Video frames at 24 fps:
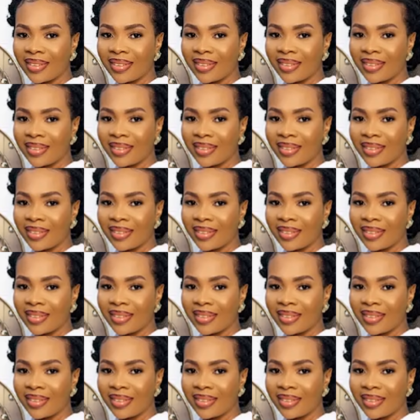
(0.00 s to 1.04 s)

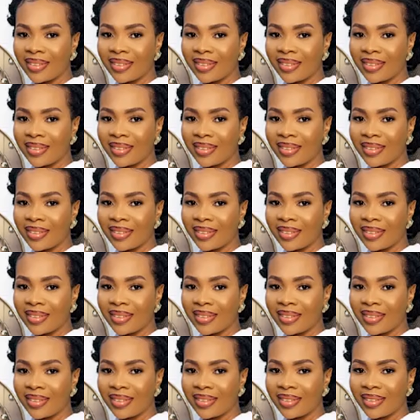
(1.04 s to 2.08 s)

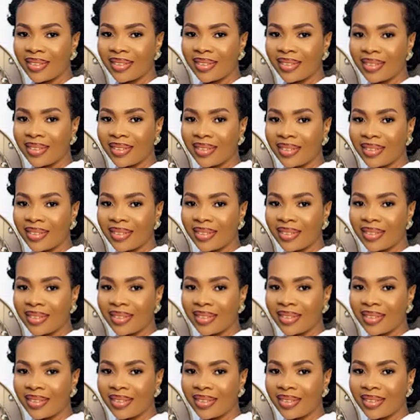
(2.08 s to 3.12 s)

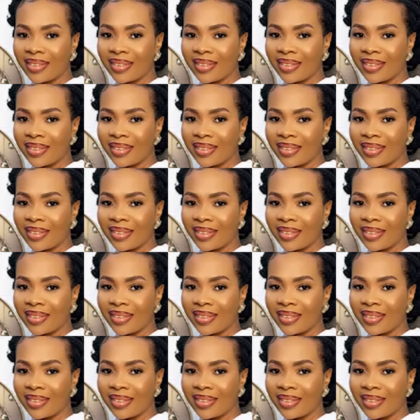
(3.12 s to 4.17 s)

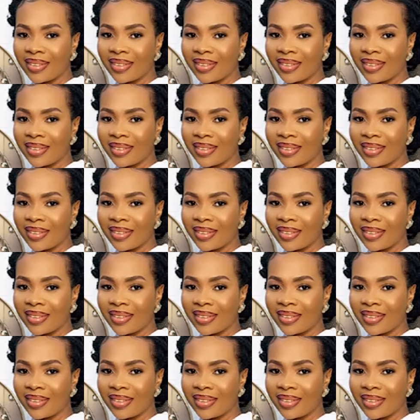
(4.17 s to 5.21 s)

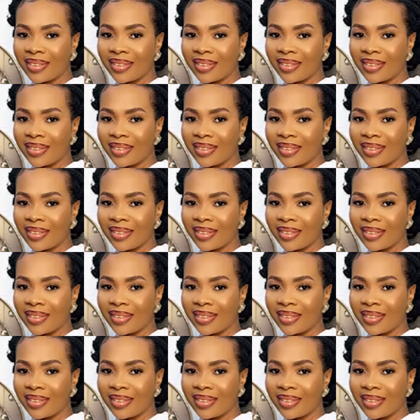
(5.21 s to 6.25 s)

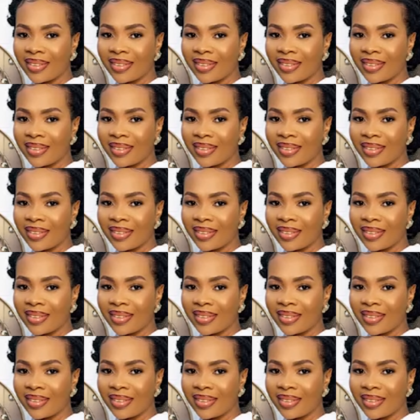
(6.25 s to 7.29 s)

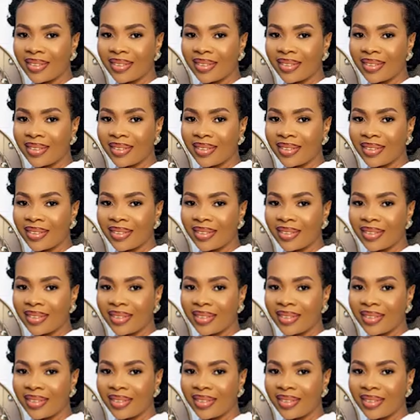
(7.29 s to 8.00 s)
This person isn't speaking.